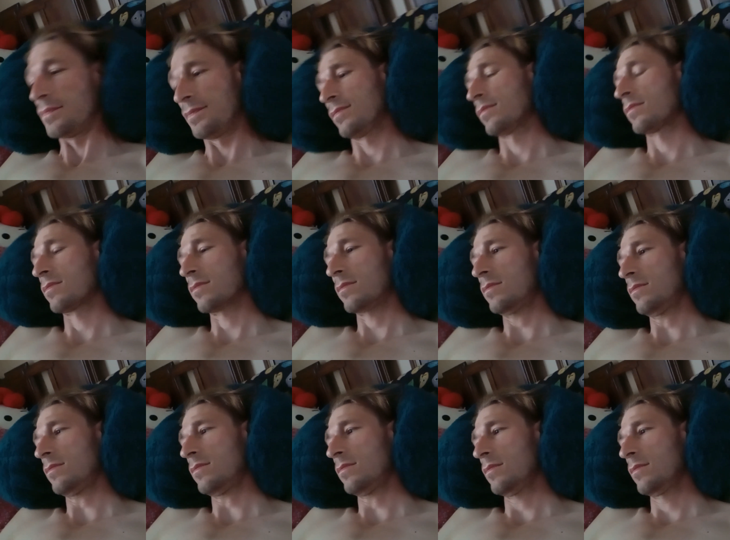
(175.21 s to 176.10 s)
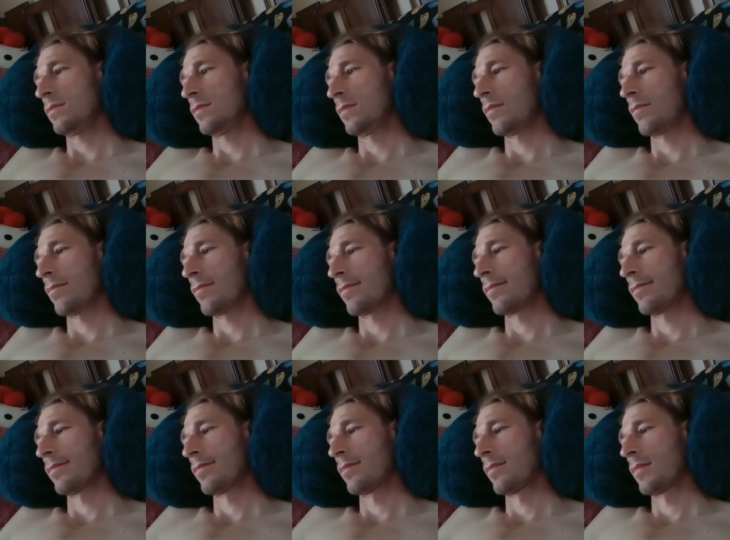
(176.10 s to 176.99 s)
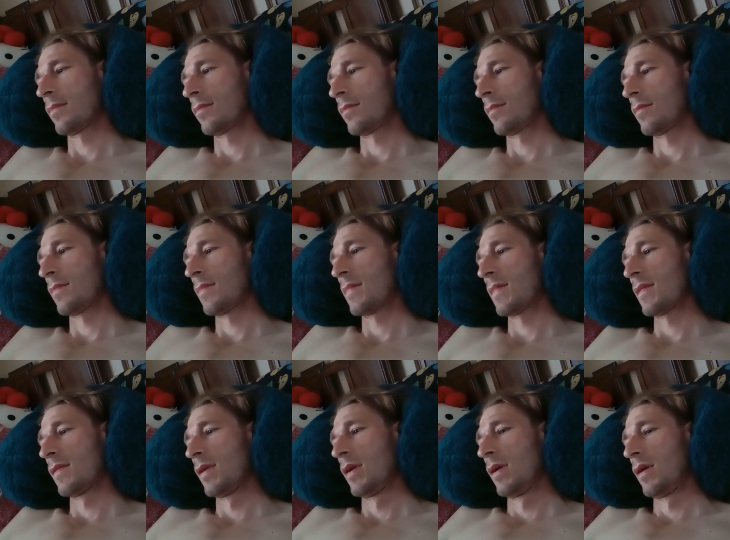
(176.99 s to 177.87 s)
Nothing is said.